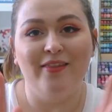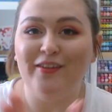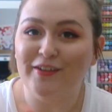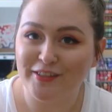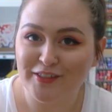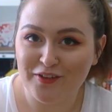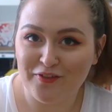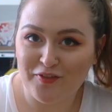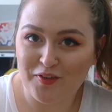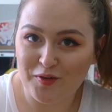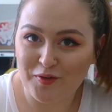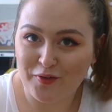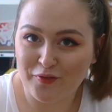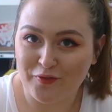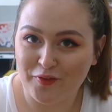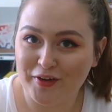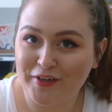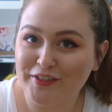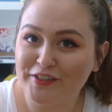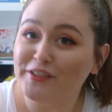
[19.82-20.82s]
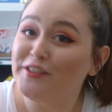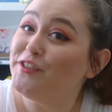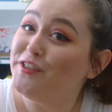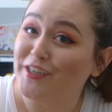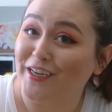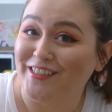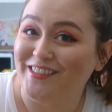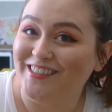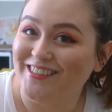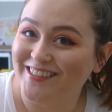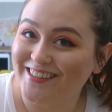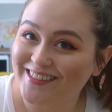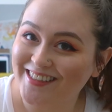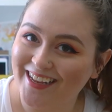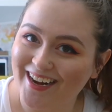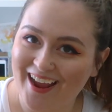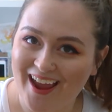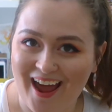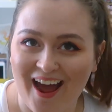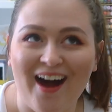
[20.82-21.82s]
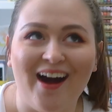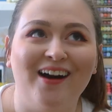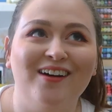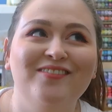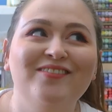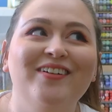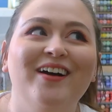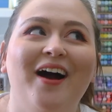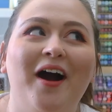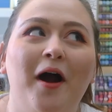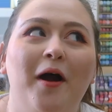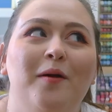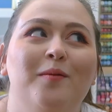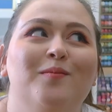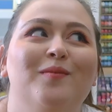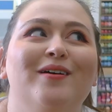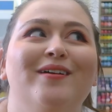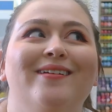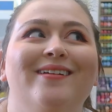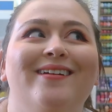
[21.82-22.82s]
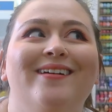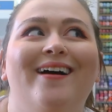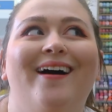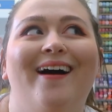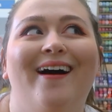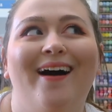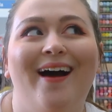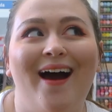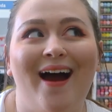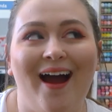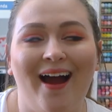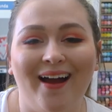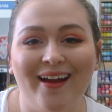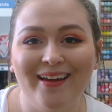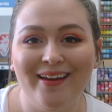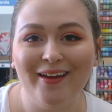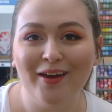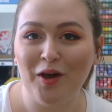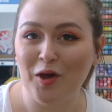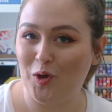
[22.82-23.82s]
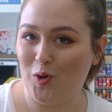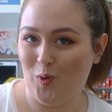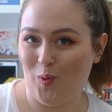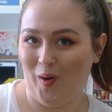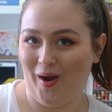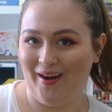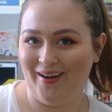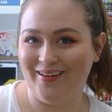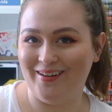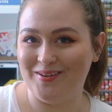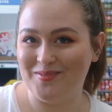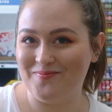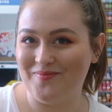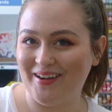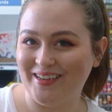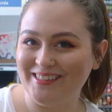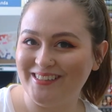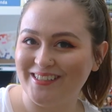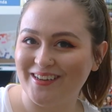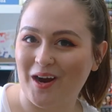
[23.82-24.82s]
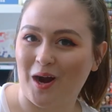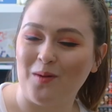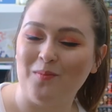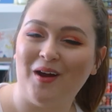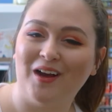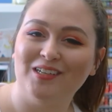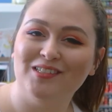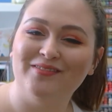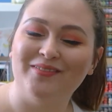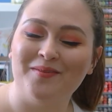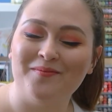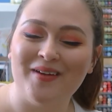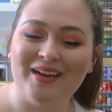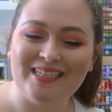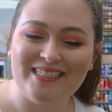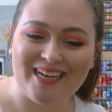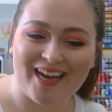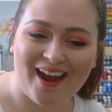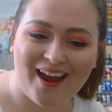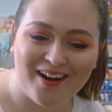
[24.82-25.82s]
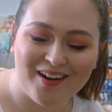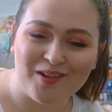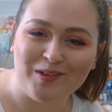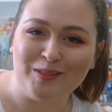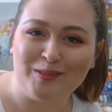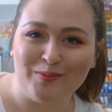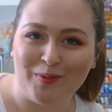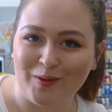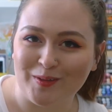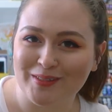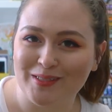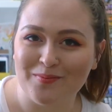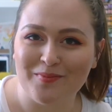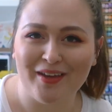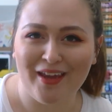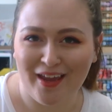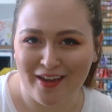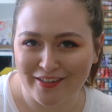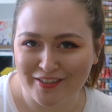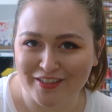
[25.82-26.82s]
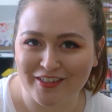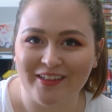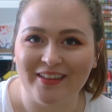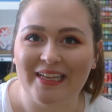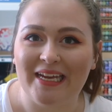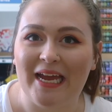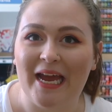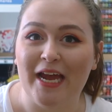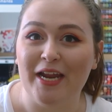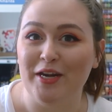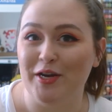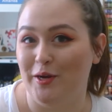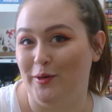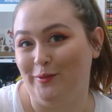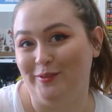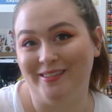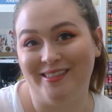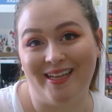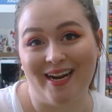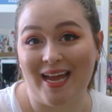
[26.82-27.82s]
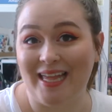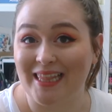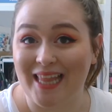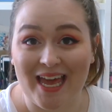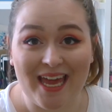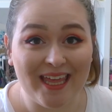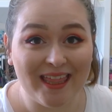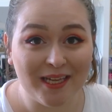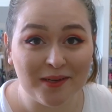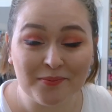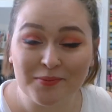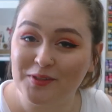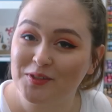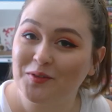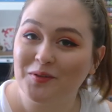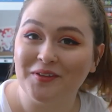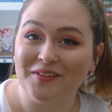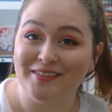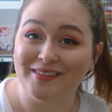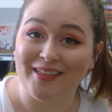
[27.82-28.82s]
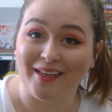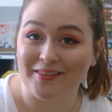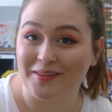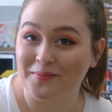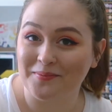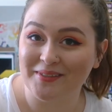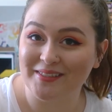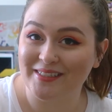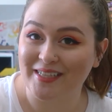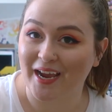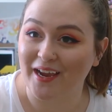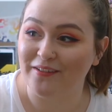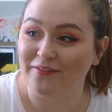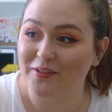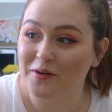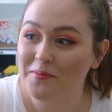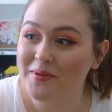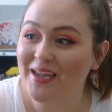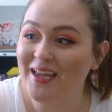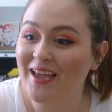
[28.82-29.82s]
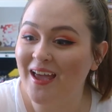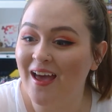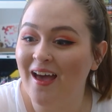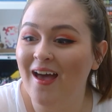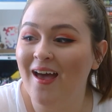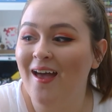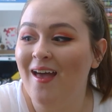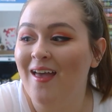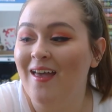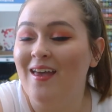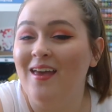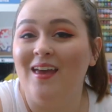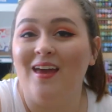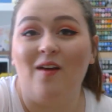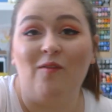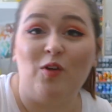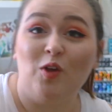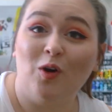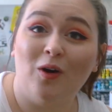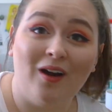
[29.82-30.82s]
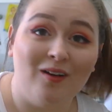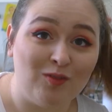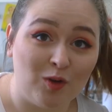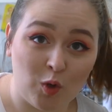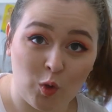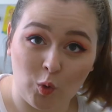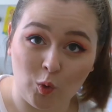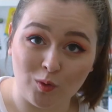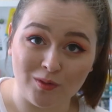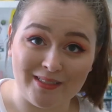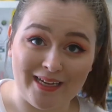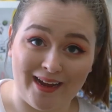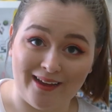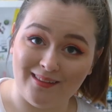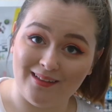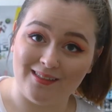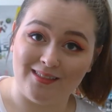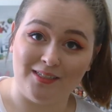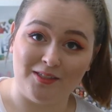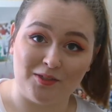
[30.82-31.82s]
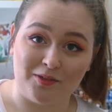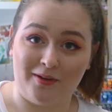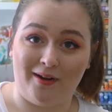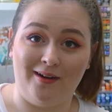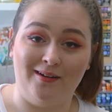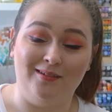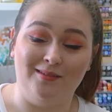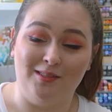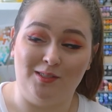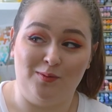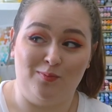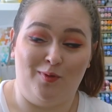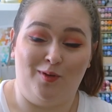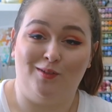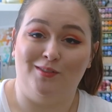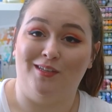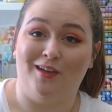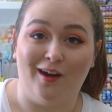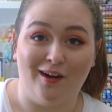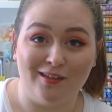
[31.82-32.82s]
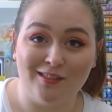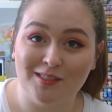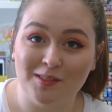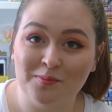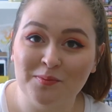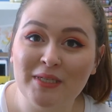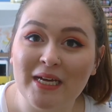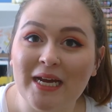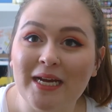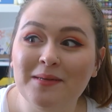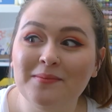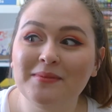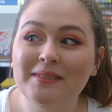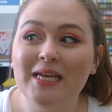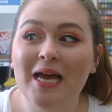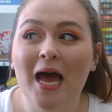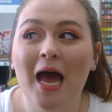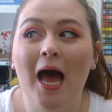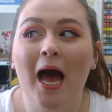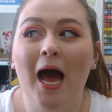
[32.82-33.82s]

There's a few different suggestions that I have. I acquired my cigar box from my dad, who smokes them occasionally and knows that I like them, so he'll set them aside for me. If you don't have a cool dad that sits around and smokes cigars sometimes,